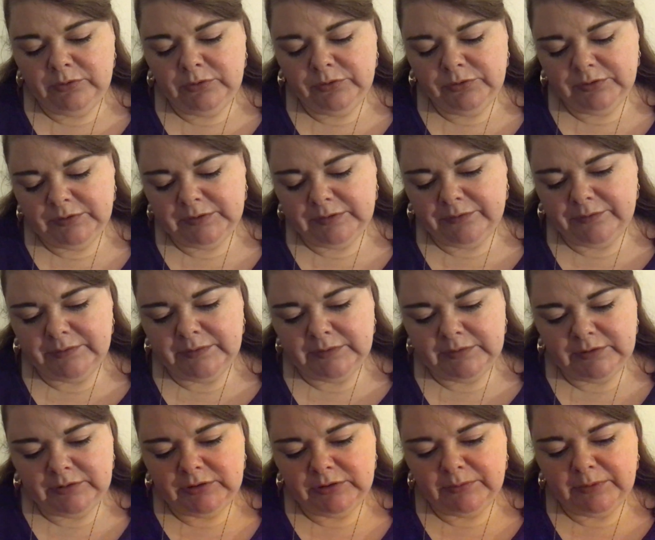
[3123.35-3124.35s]
lose yourself in
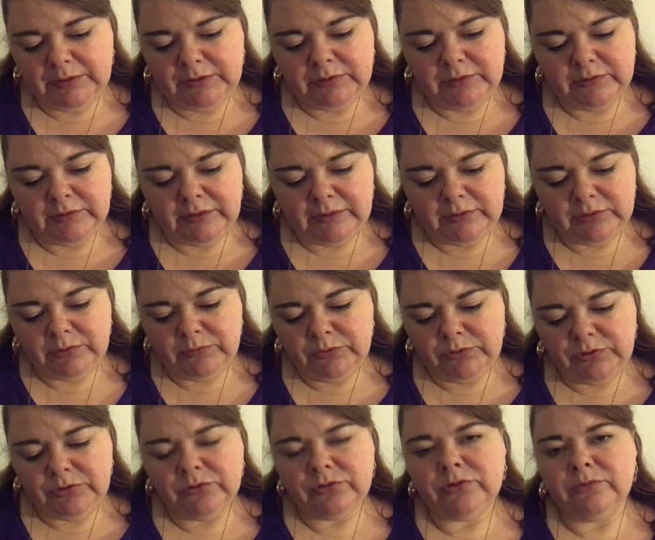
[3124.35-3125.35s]
this situation, and don't
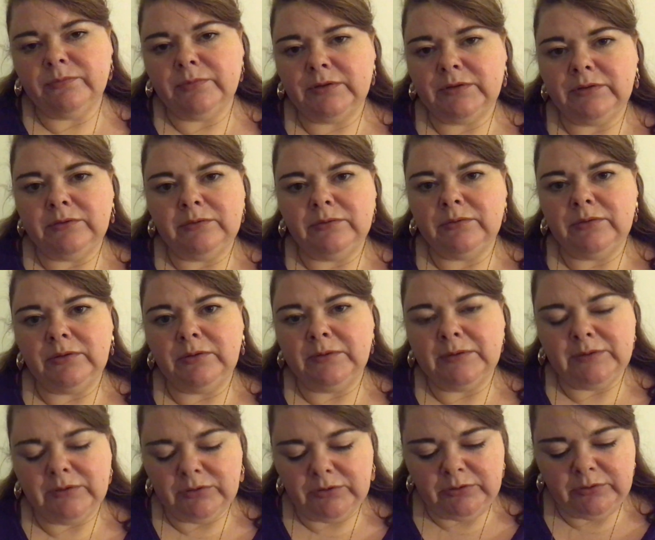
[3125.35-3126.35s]
choose somebody who
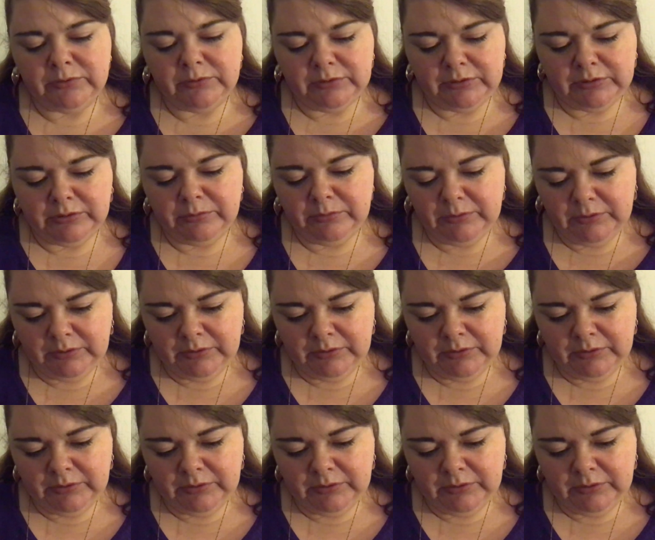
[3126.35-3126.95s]
isn't choosing you.